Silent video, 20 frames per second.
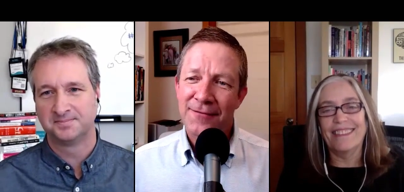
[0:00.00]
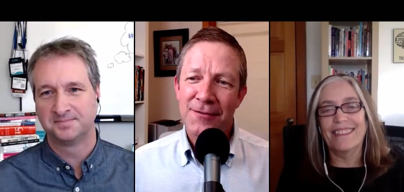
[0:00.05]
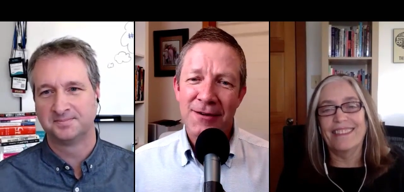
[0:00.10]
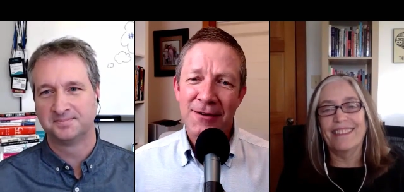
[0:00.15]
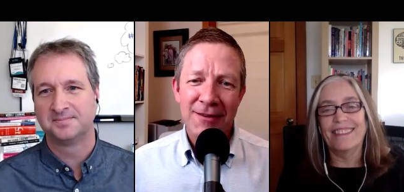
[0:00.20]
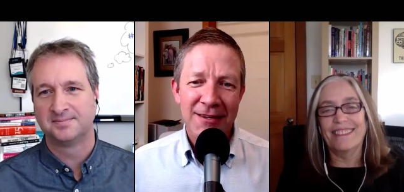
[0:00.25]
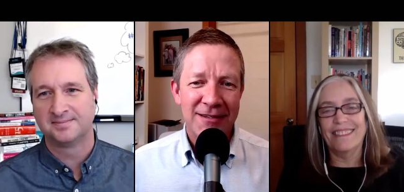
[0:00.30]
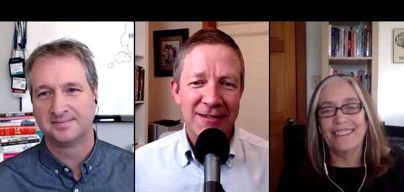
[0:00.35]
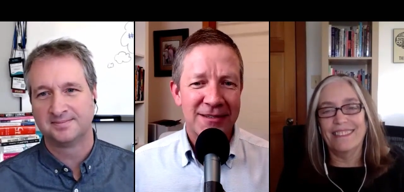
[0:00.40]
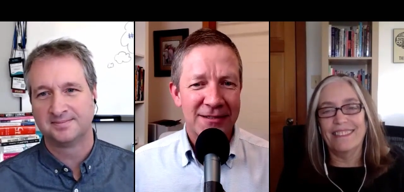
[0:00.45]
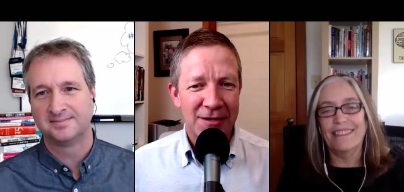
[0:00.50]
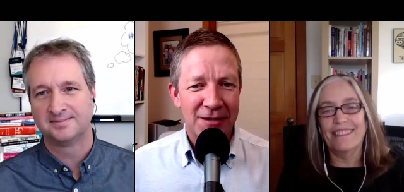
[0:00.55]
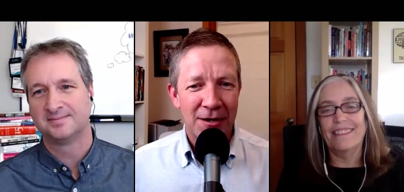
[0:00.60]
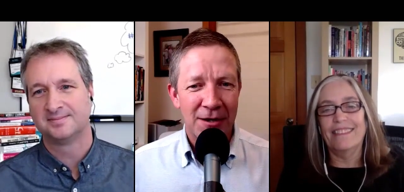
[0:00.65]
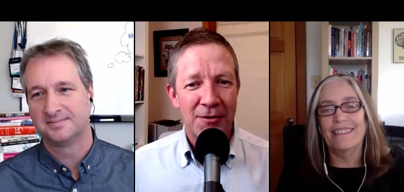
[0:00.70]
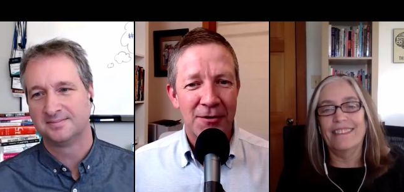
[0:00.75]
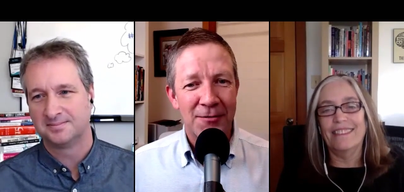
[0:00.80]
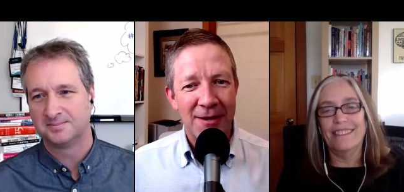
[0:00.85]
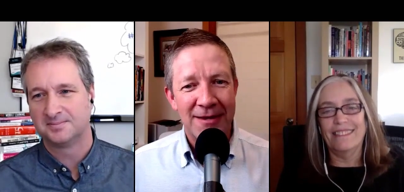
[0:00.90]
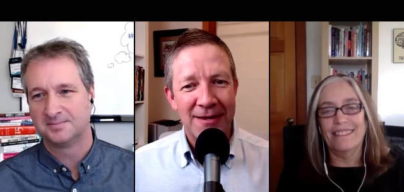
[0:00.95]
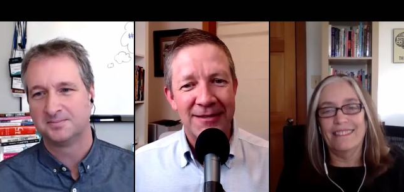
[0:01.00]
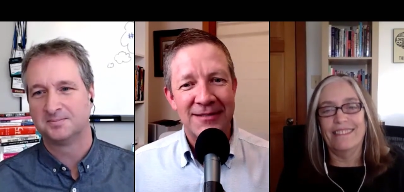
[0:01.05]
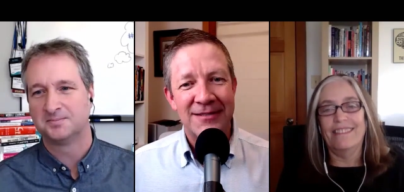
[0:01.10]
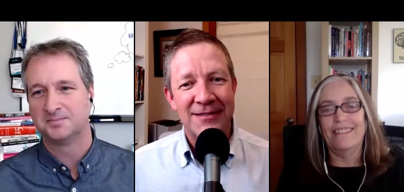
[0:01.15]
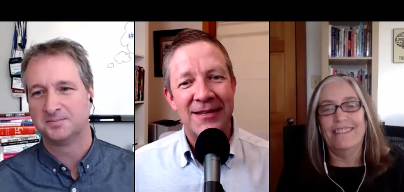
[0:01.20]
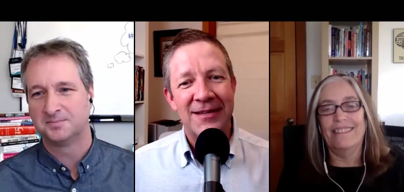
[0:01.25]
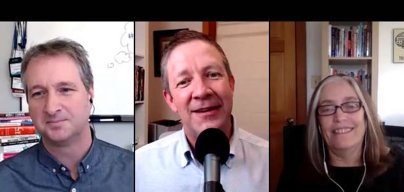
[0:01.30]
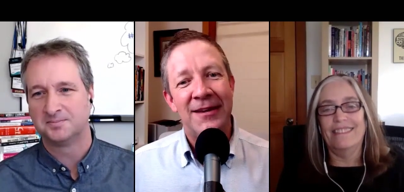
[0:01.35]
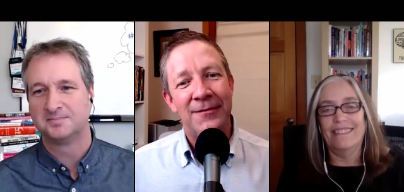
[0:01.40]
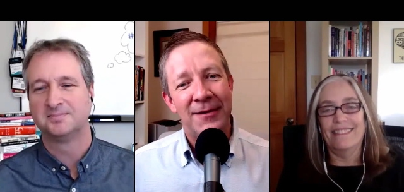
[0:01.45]
Speaker 1: really start a
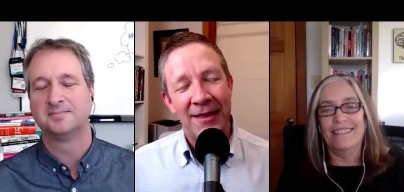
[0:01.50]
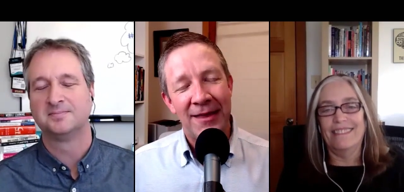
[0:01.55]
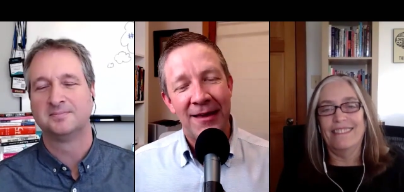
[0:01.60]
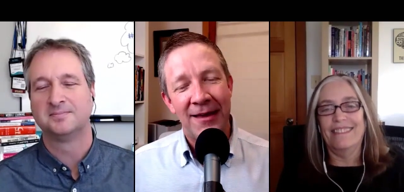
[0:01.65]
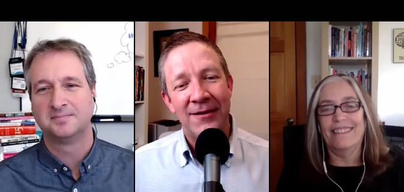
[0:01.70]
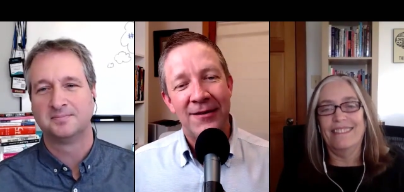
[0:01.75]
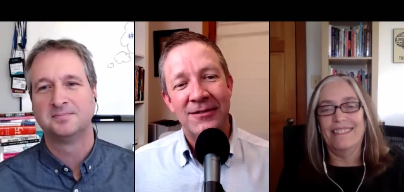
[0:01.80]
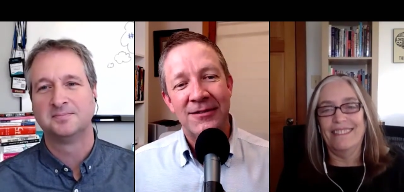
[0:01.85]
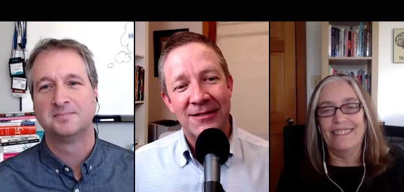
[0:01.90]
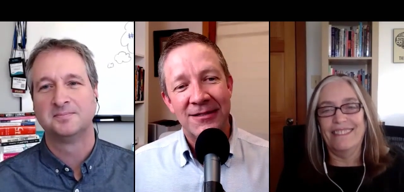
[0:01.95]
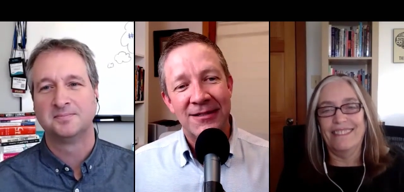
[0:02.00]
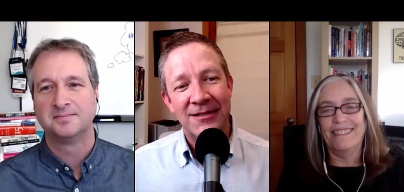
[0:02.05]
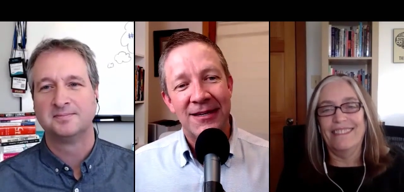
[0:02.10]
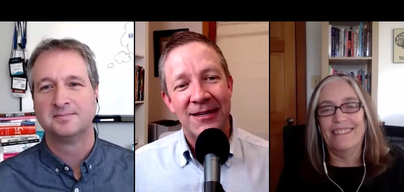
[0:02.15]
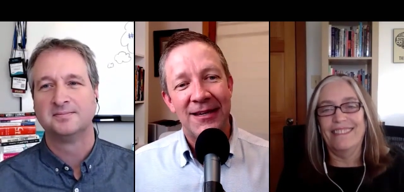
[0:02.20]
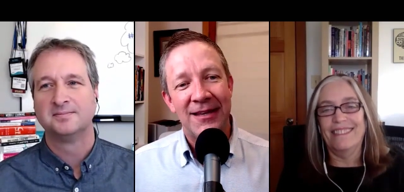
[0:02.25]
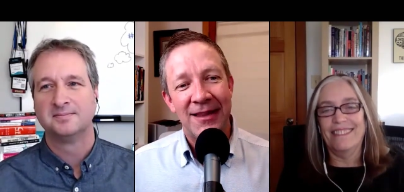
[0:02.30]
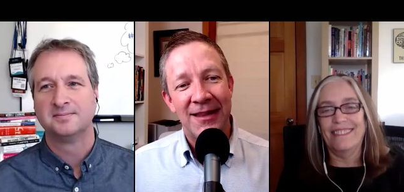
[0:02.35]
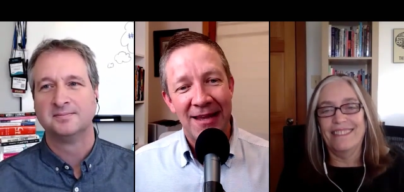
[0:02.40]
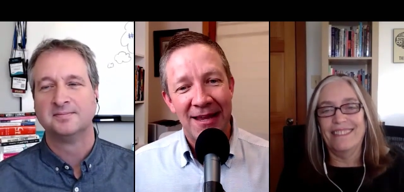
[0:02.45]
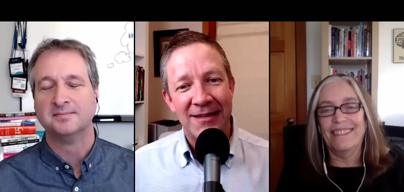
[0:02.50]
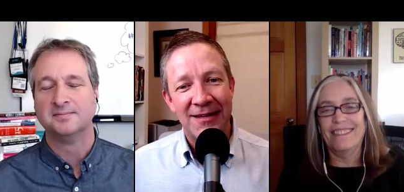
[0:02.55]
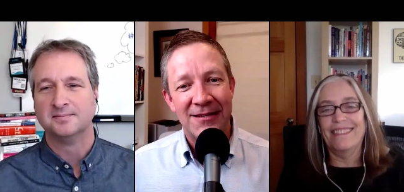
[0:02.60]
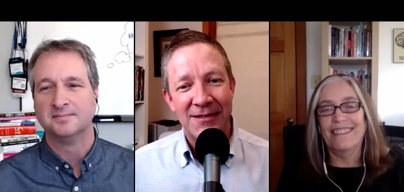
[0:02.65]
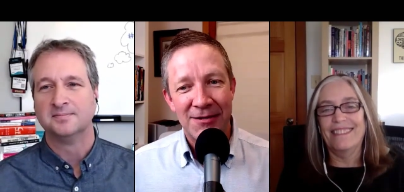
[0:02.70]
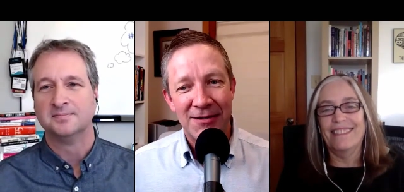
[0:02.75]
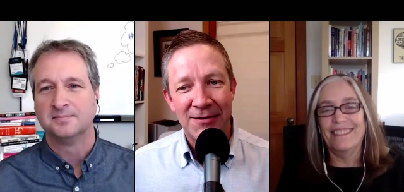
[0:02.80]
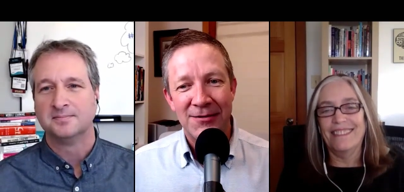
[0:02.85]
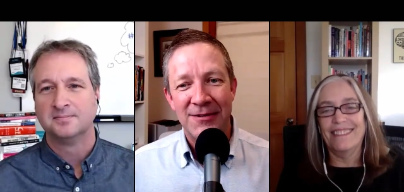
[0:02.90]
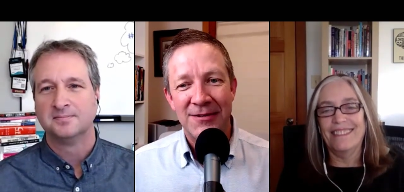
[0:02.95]
Wednesday without just getting that
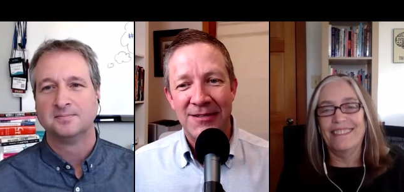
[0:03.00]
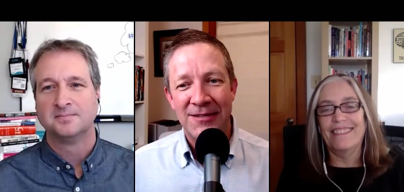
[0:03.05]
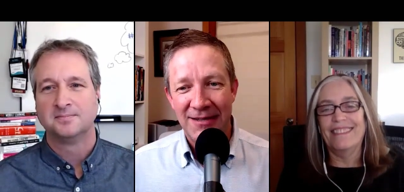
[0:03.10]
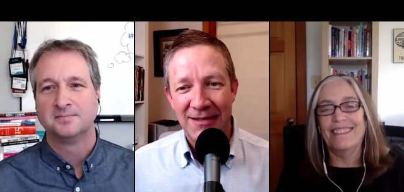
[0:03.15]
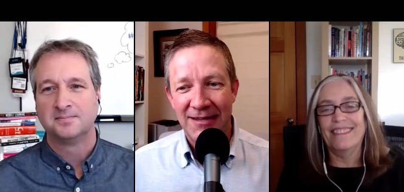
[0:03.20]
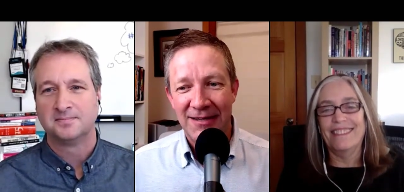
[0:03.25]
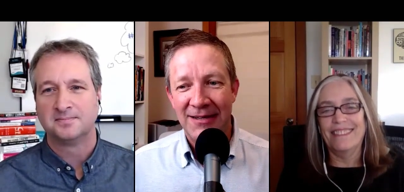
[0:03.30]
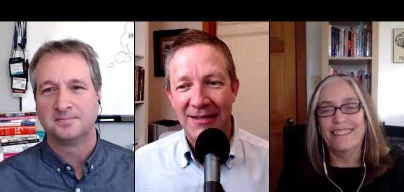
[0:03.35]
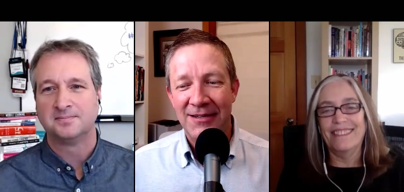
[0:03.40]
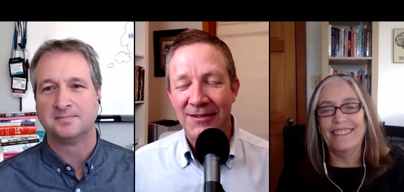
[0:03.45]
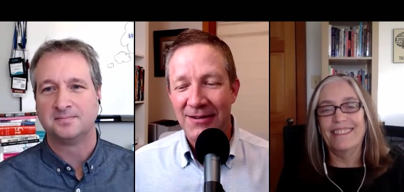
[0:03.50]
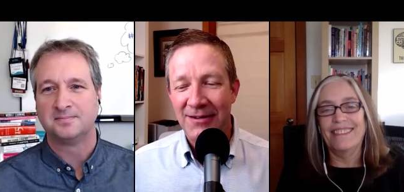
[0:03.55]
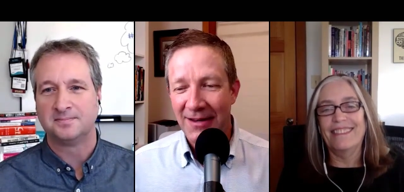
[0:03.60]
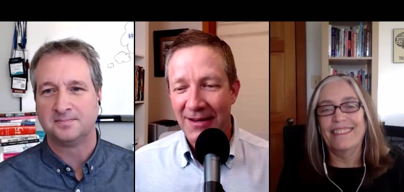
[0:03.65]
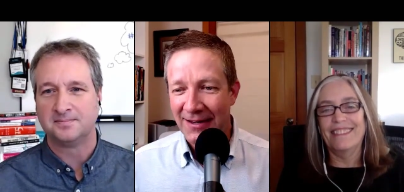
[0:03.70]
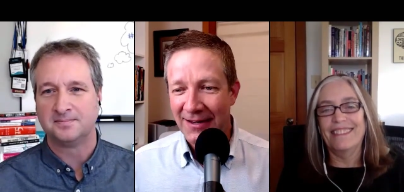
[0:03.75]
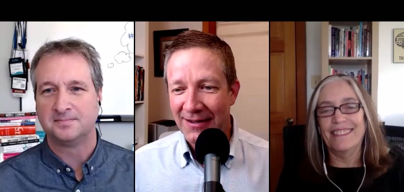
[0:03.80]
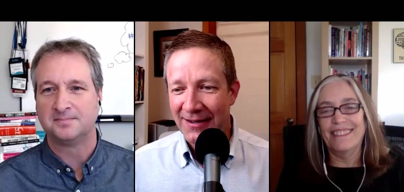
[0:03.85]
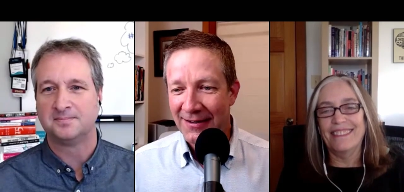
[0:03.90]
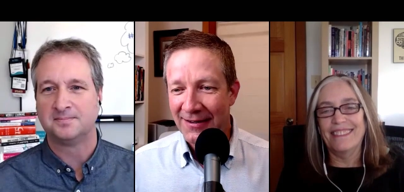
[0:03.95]
tune stuck in your head.